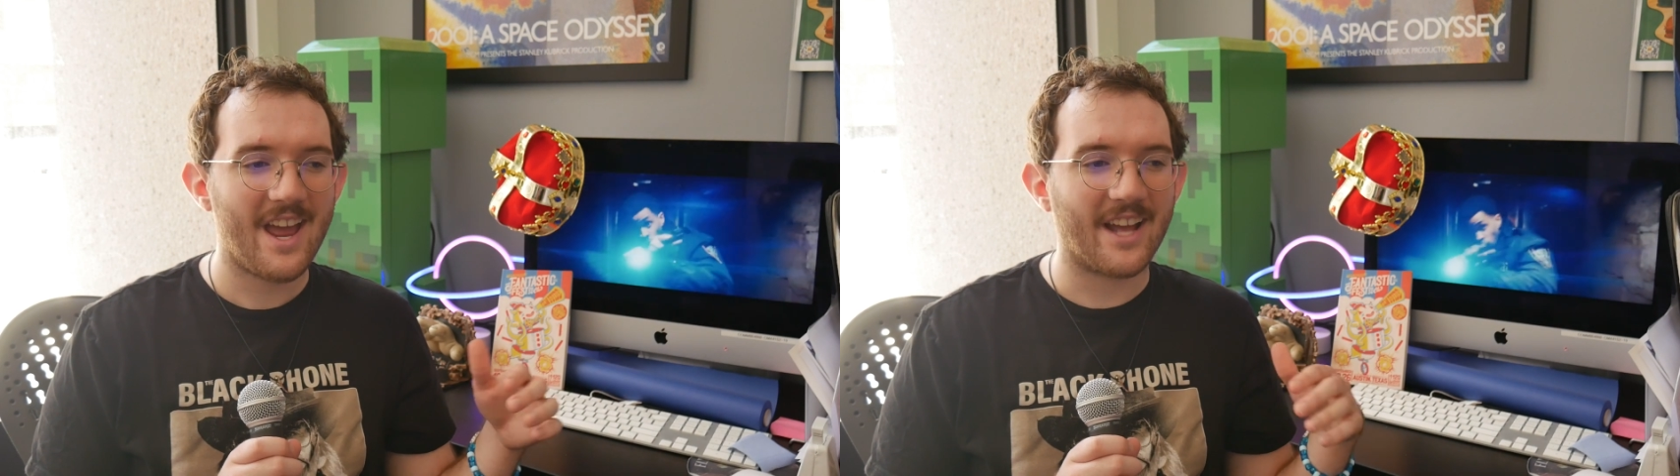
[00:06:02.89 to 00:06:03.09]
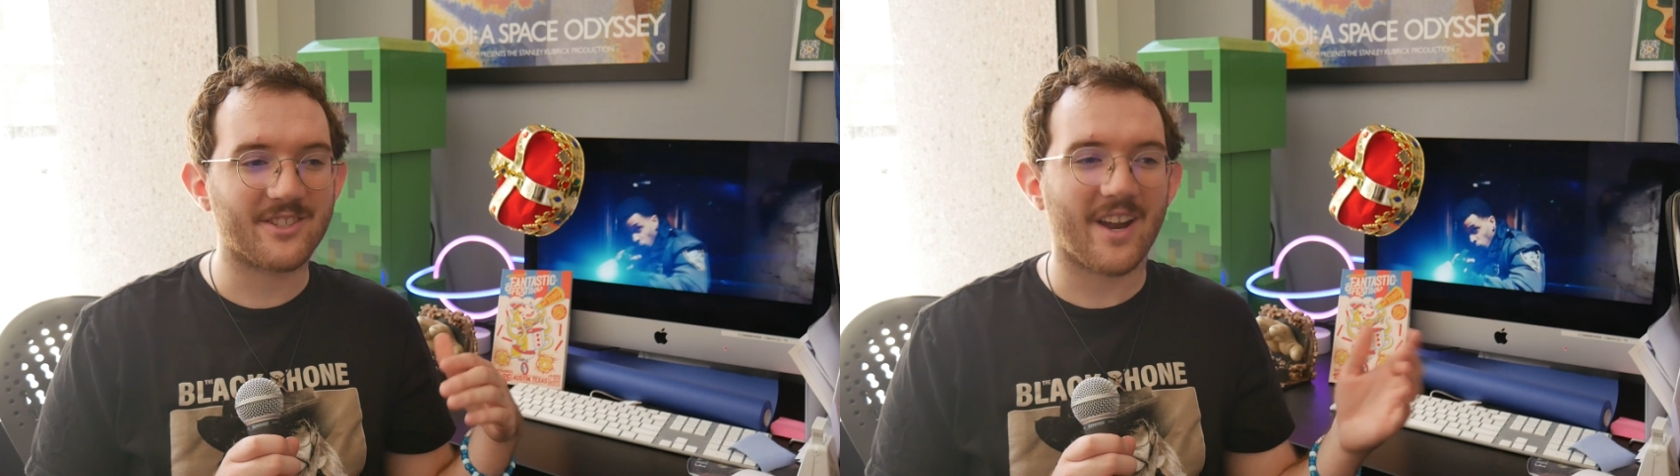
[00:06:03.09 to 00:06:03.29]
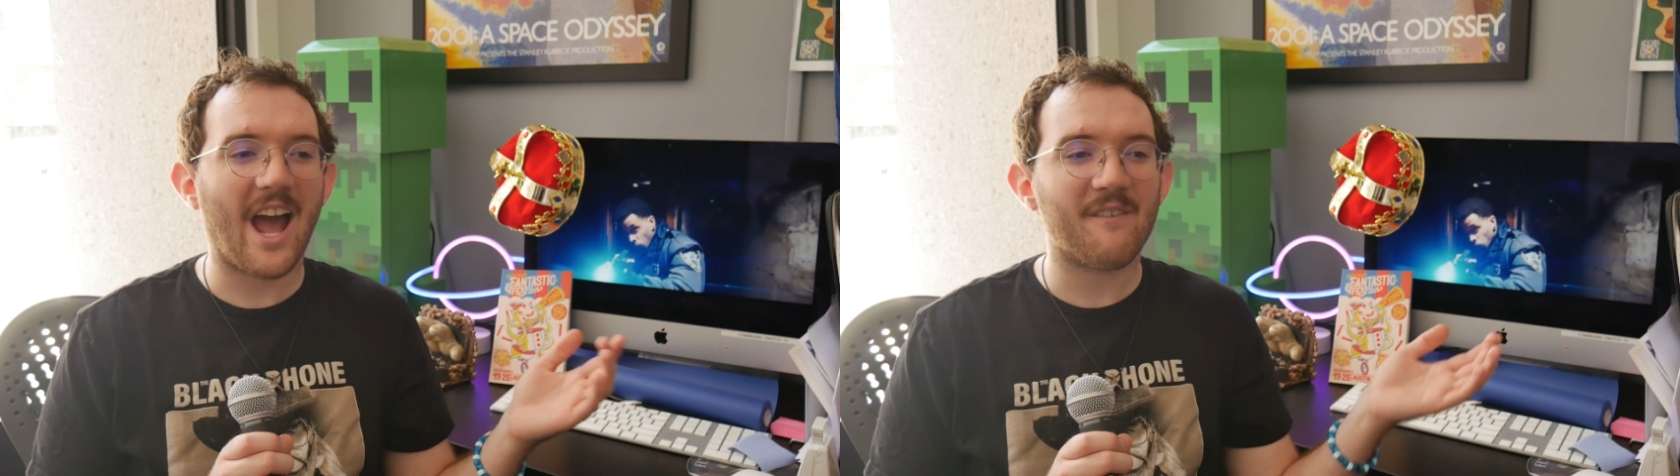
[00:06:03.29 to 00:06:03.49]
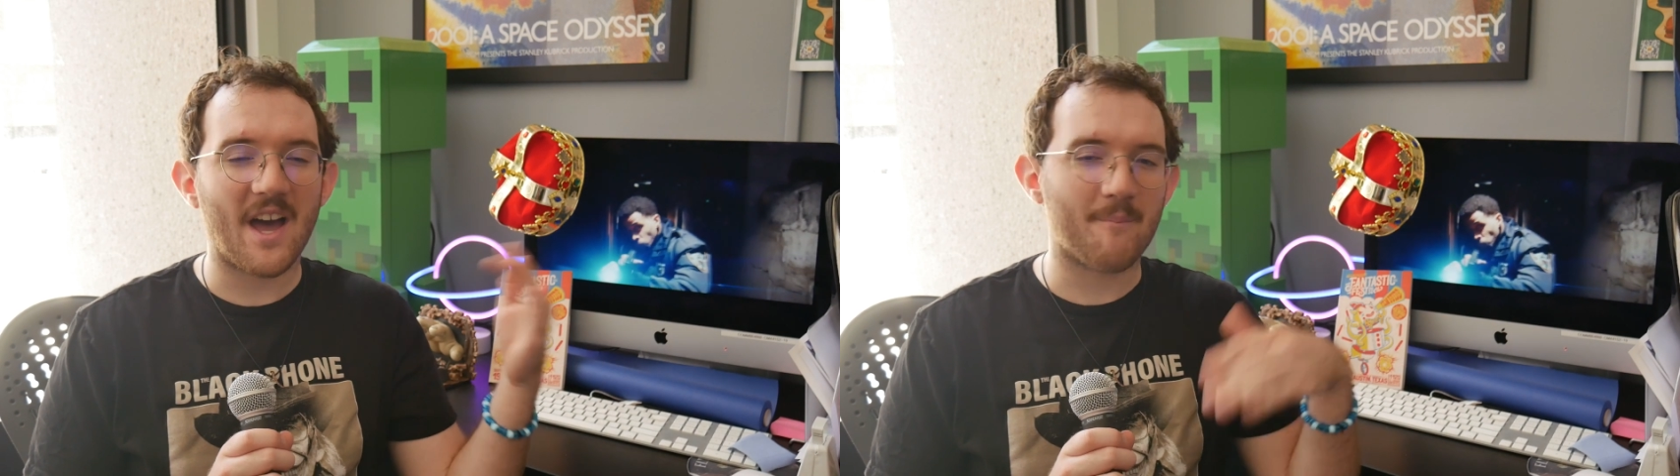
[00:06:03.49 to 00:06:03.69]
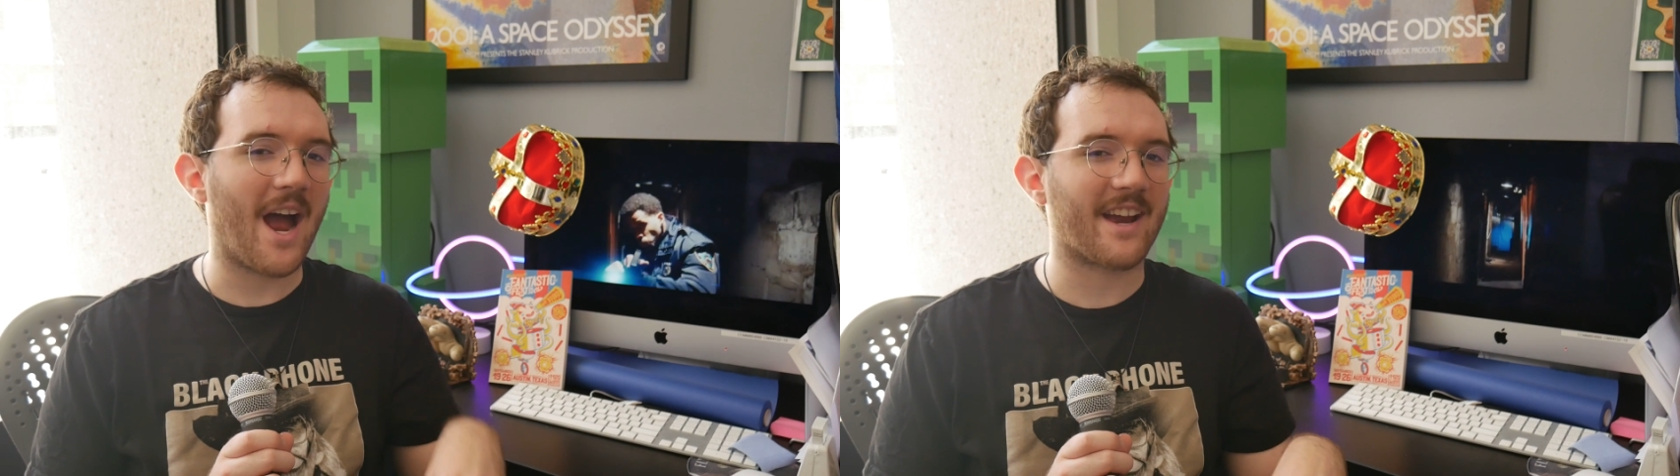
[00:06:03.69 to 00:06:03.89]
And so to have
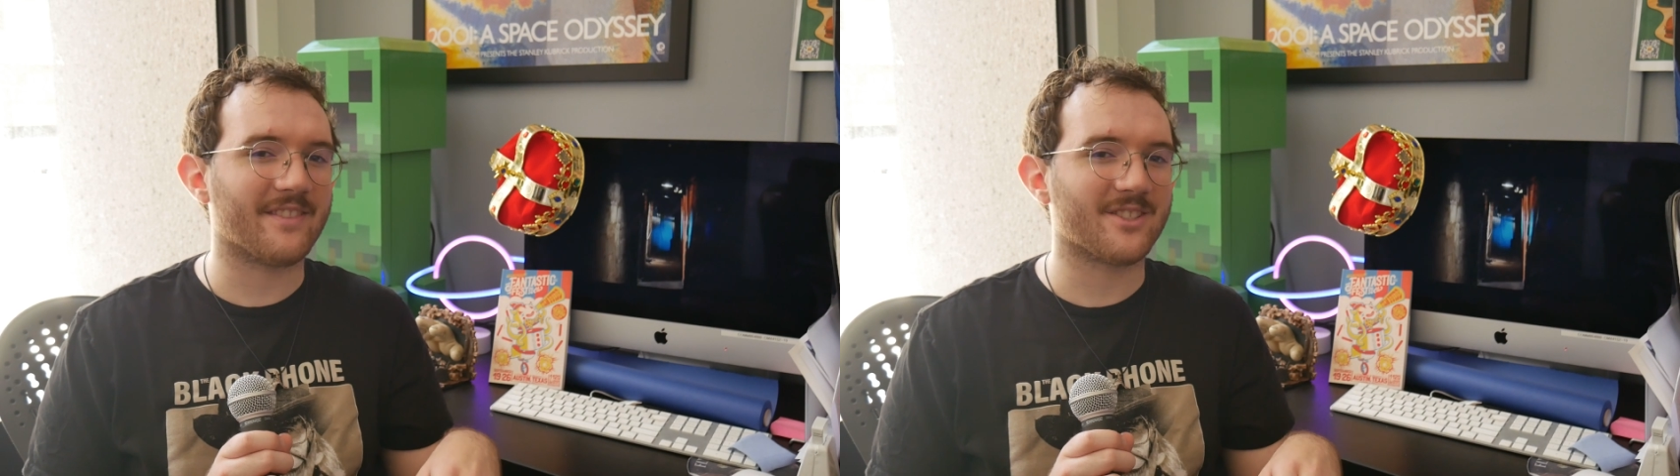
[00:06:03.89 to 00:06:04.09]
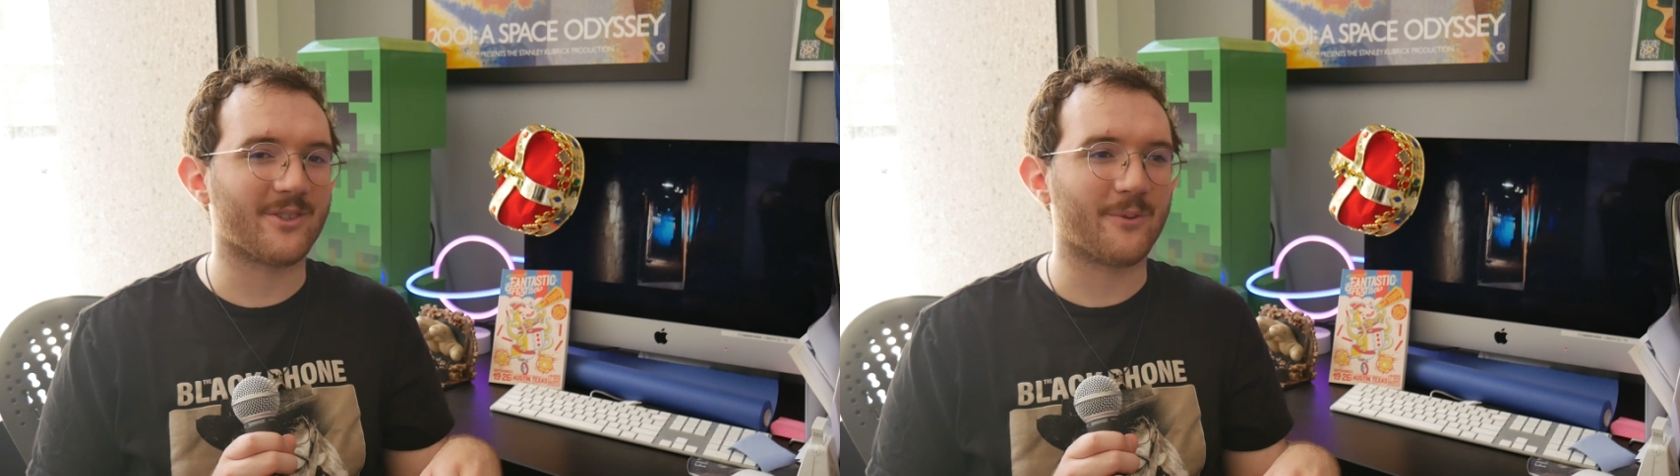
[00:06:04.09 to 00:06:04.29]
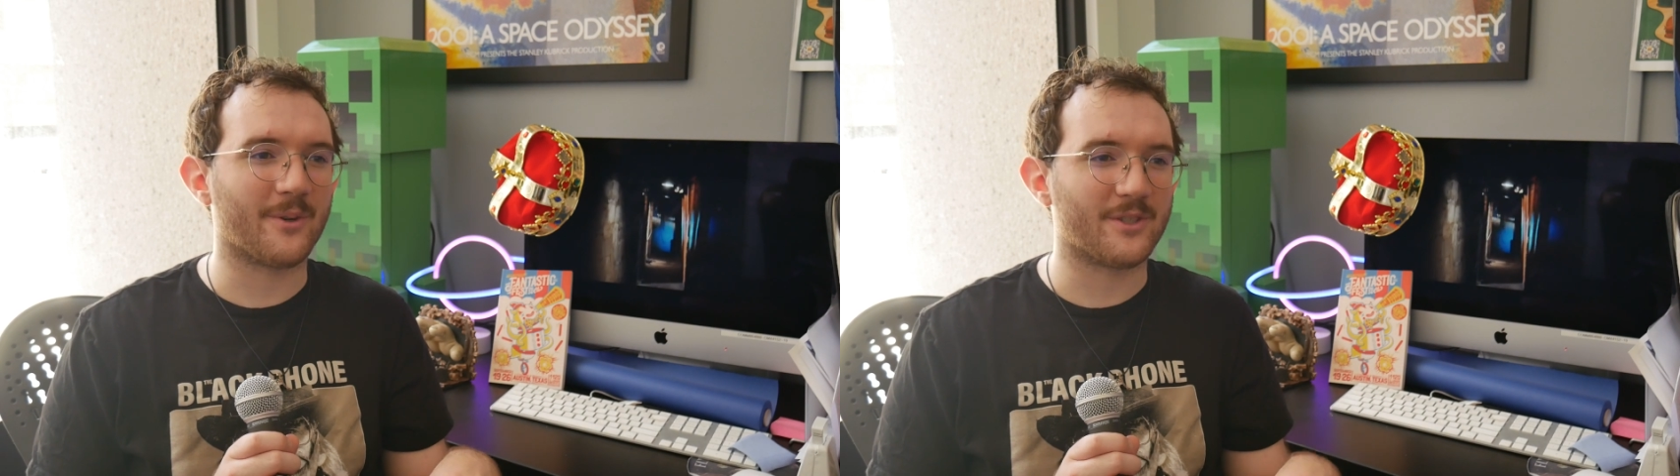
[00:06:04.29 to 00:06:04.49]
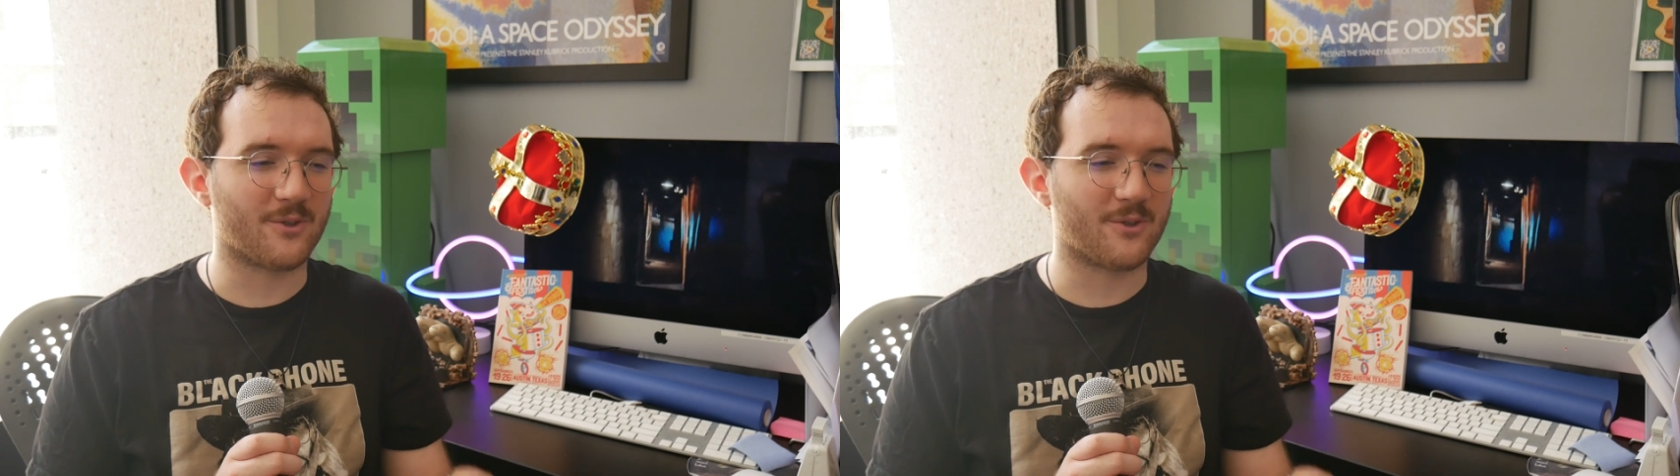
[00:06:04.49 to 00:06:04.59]
that back in this third one is